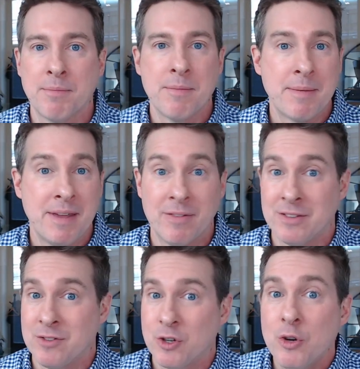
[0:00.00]
but maybe
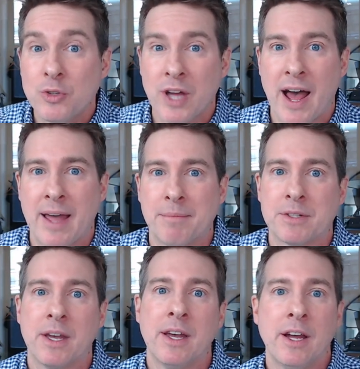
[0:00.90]
even 2
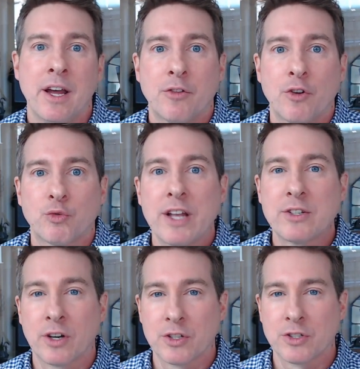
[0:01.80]
times. Those
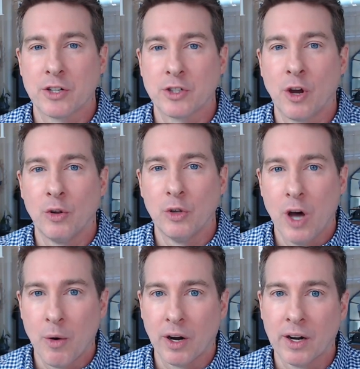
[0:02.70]
rates are going to start to go
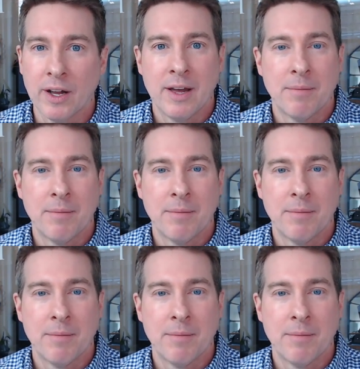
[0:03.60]
lower.